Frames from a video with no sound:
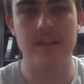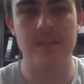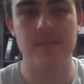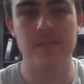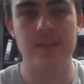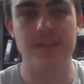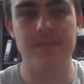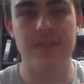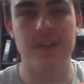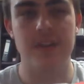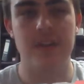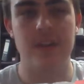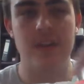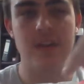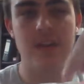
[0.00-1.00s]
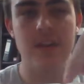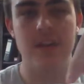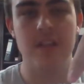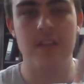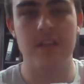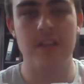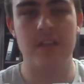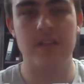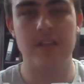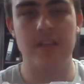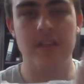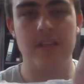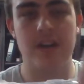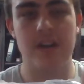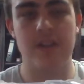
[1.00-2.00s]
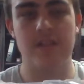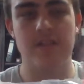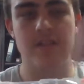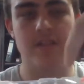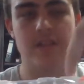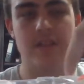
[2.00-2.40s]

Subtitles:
is the MOSFET. There is the diode, so